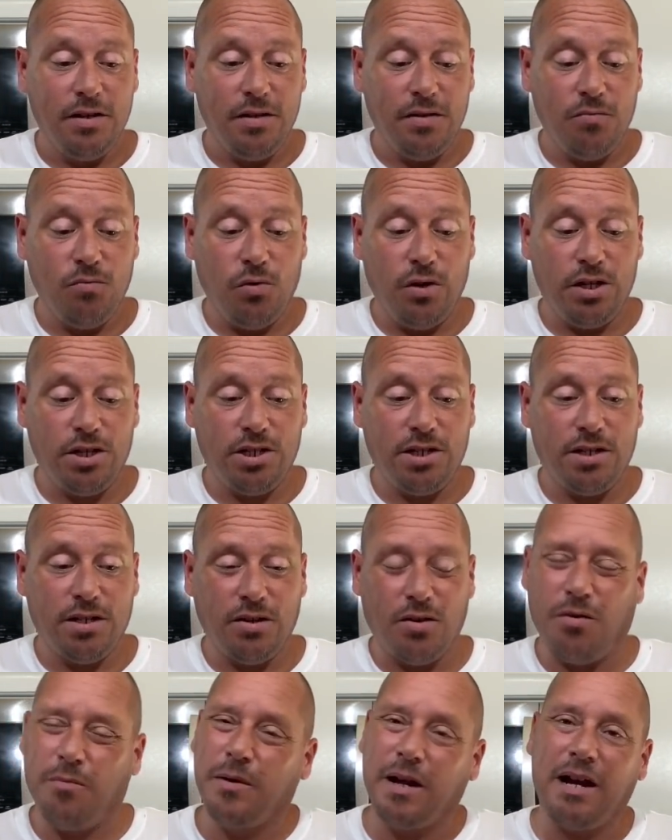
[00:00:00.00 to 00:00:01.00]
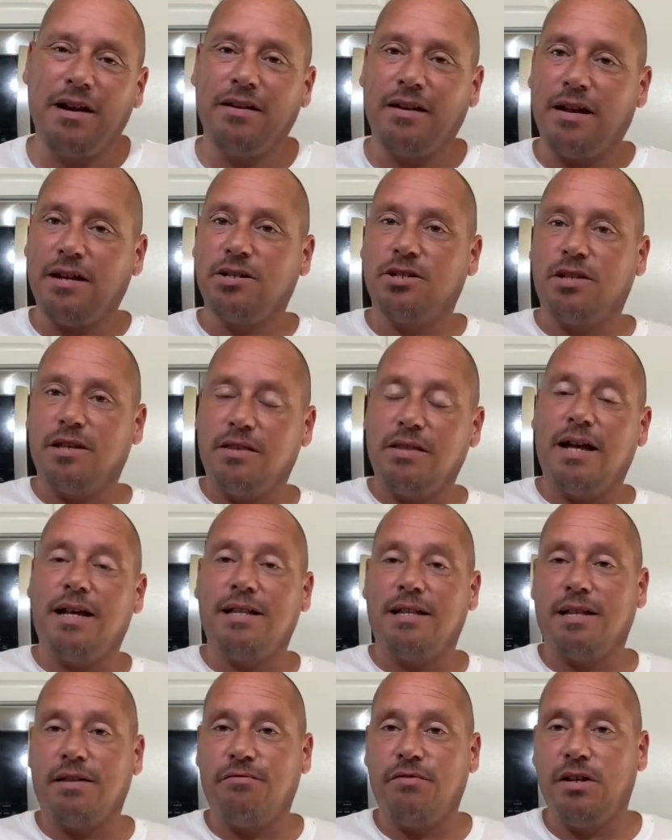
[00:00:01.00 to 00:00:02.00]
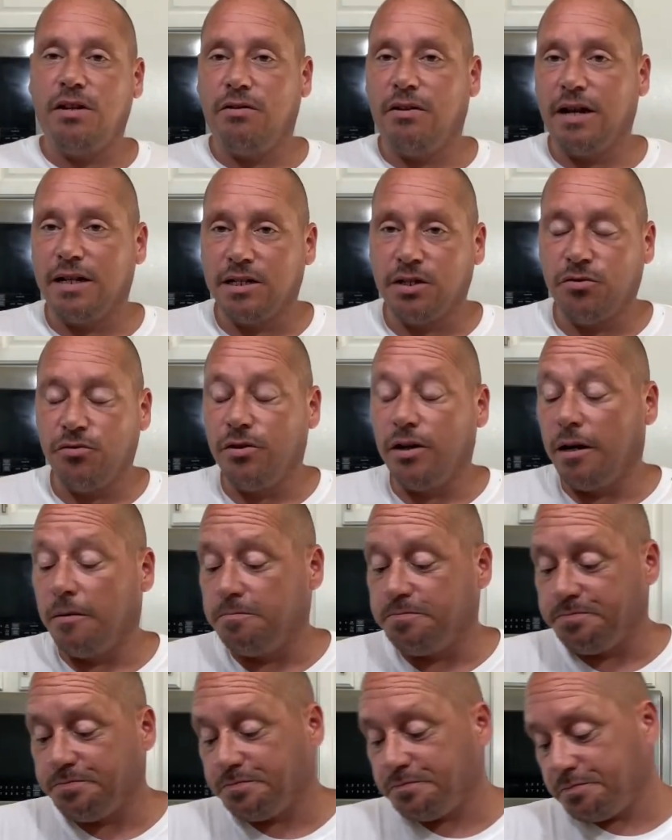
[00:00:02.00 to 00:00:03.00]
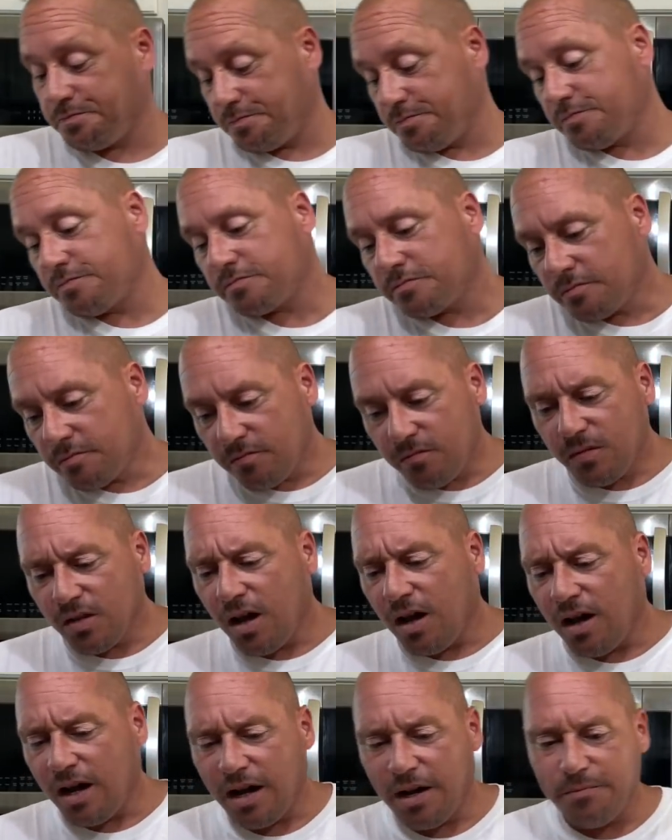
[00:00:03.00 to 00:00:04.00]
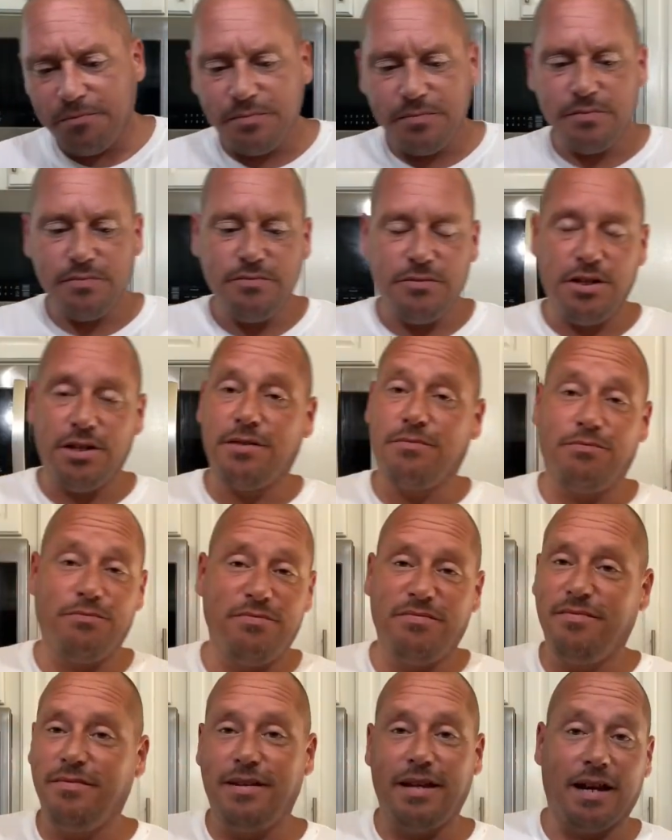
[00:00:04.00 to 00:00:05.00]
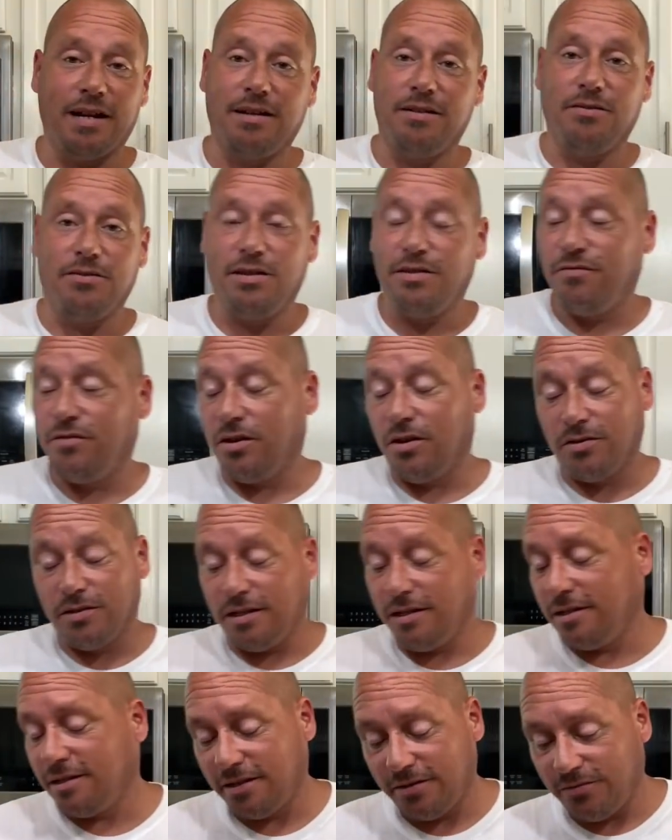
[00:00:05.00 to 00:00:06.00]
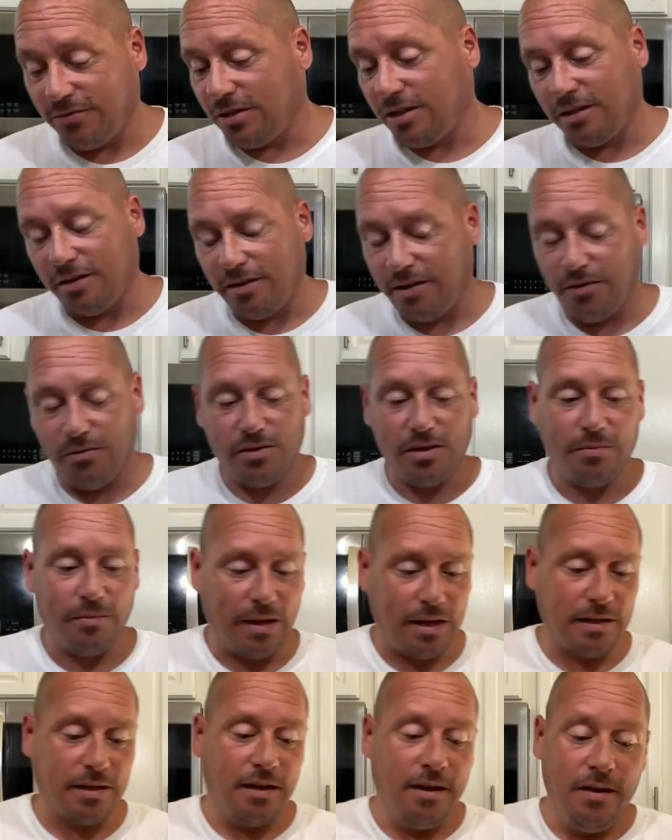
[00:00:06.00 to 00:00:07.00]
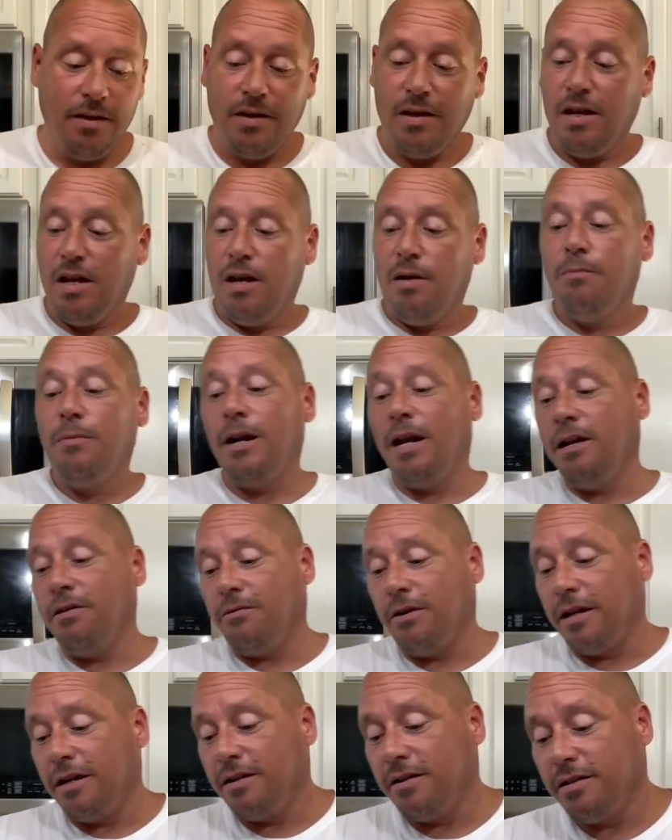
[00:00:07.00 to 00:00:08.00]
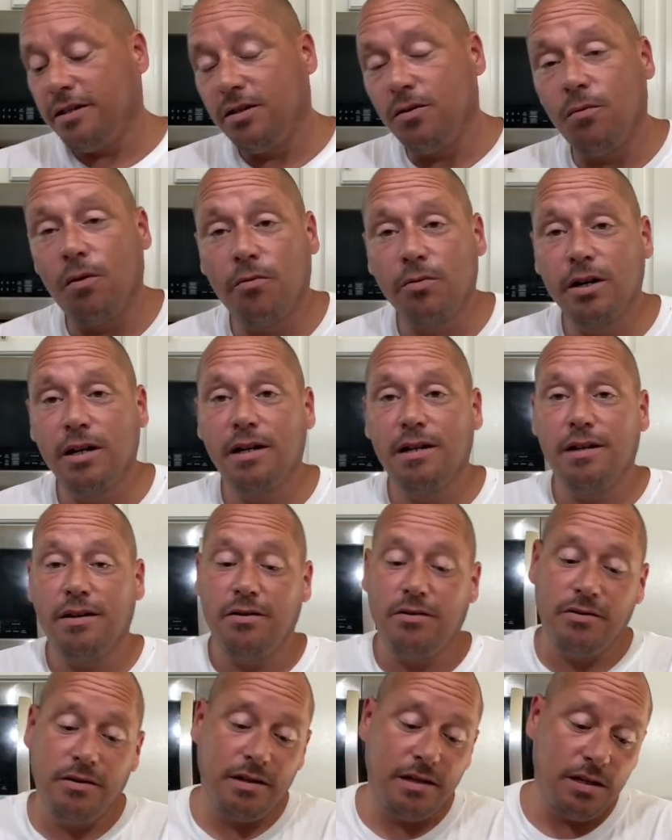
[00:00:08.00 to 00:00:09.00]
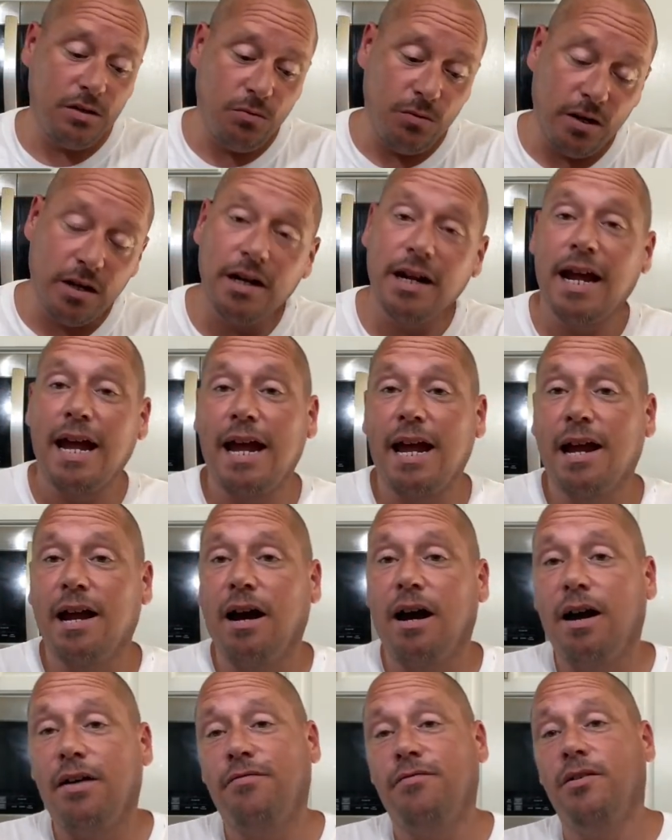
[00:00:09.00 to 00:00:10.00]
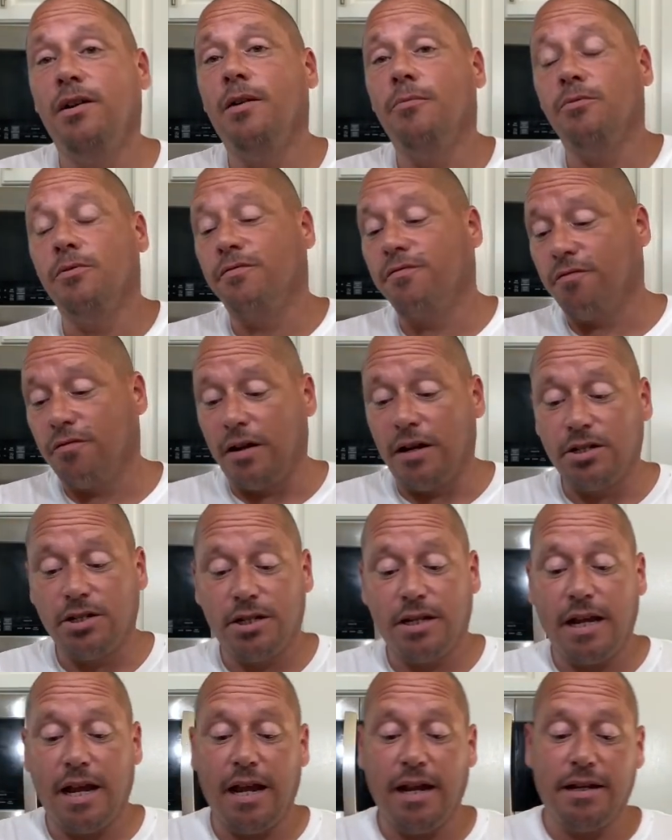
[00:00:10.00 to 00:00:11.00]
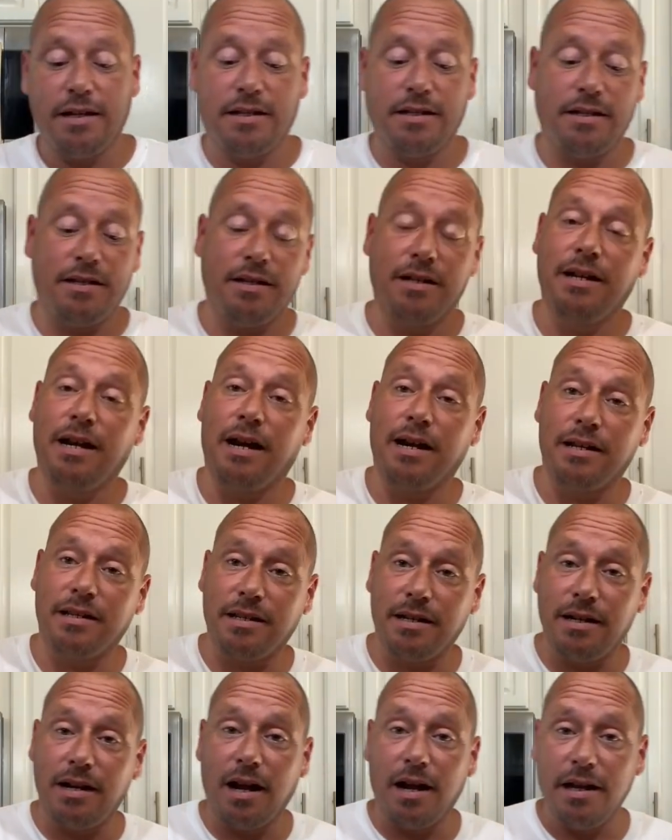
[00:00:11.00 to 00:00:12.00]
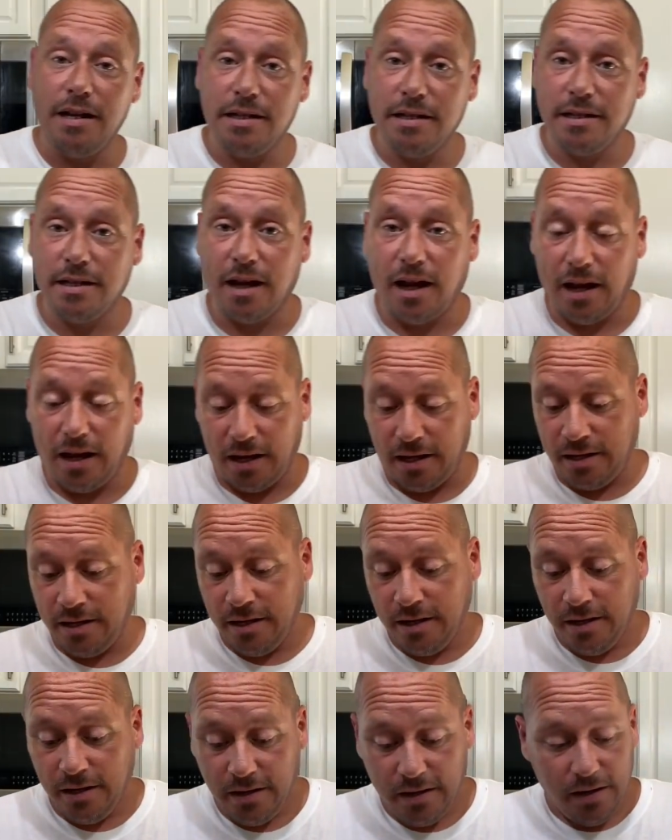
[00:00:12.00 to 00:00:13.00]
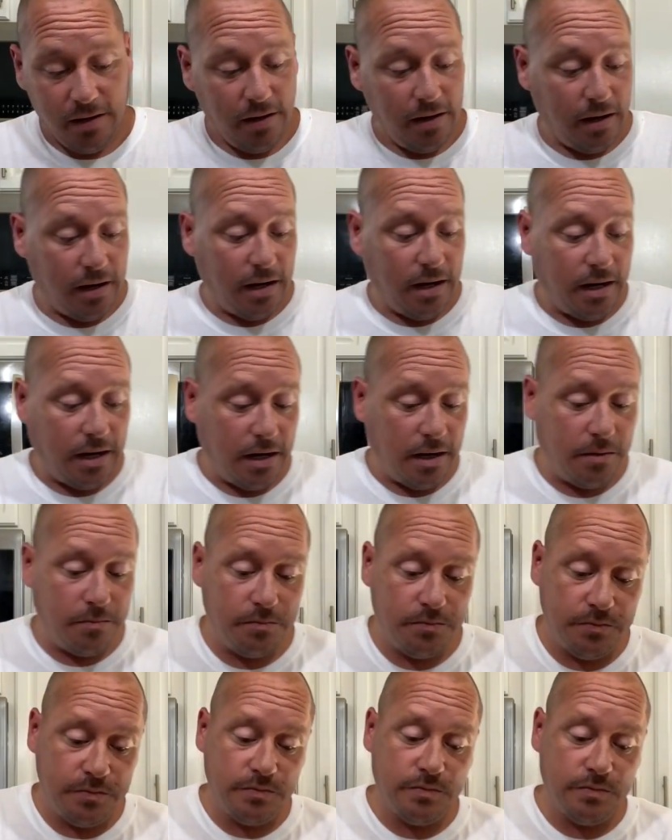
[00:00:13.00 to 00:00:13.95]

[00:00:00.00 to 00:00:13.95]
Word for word: which, so I'm kind of actually glad that the video got screwed up. Um, just technical difficulties, it was, a, it was a mess. But anyway, so what we're gonna do is we're gonna hack off a couple of fresh steaks. Got us a nice, uh, um,